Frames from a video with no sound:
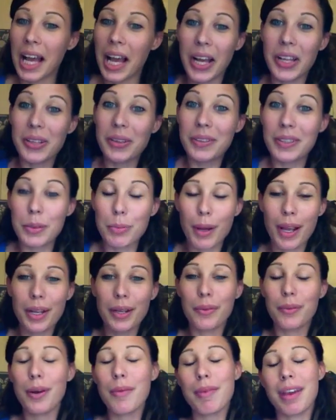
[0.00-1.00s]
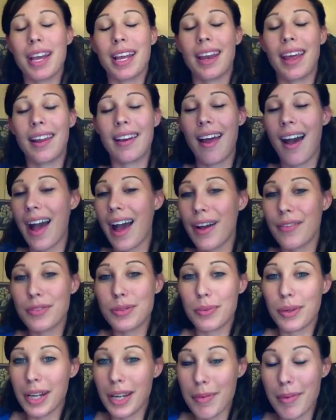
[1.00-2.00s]
a newly pregnant woman and not have
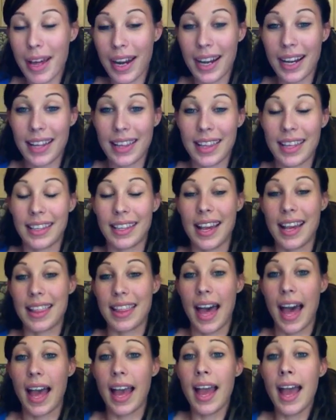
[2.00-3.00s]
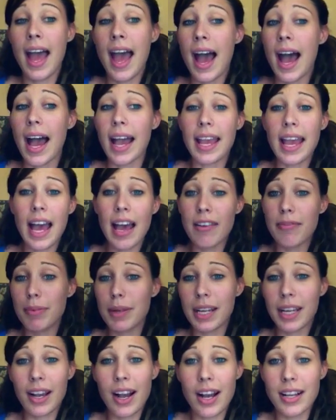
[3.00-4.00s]
to worry about anything like that. I have
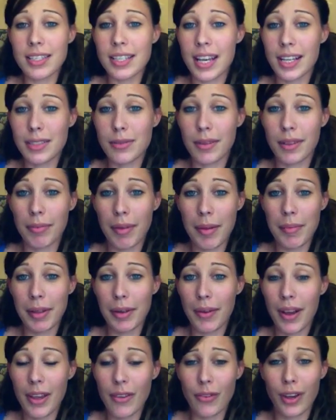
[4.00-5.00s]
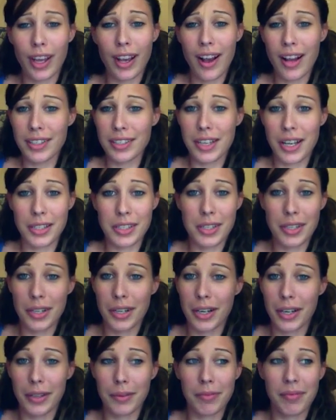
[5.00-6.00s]
been in contact with my midwife. I contacted
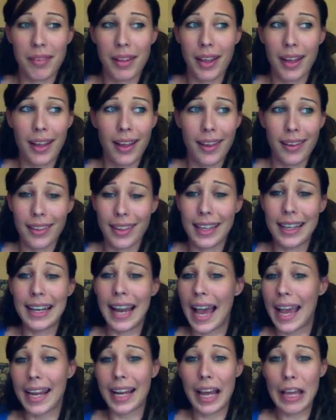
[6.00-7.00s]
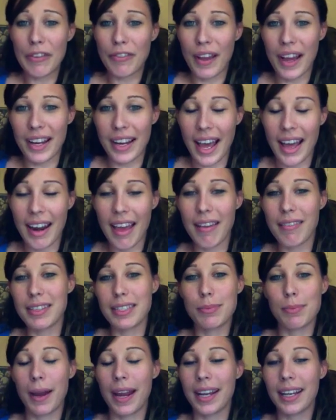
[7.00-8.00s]
her the night I found out I
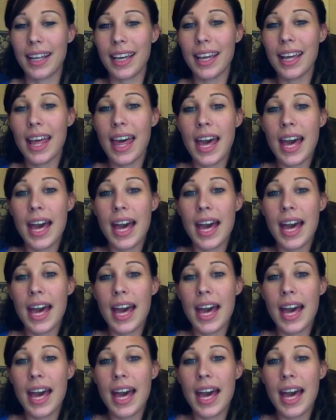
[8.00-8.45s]
was pregnant,